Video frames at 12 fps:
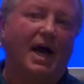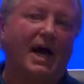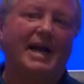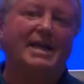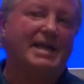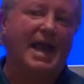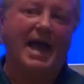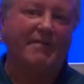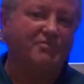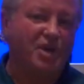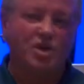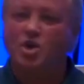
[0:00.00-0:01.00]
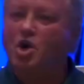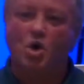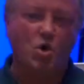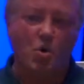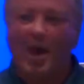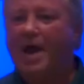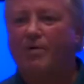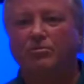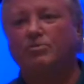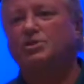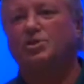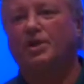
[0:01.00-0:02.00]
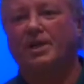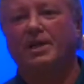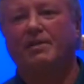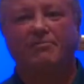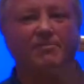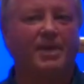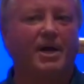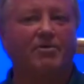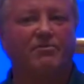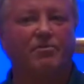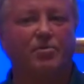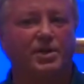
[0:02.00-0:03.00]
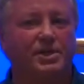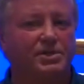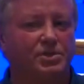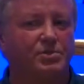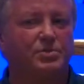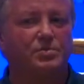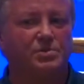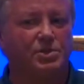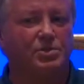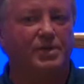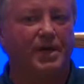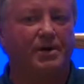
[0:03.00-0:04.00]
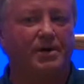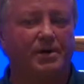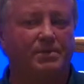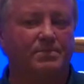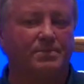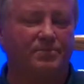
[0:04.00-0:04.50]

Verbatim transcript: I didn't have to know how it was going to get from California to, to uh,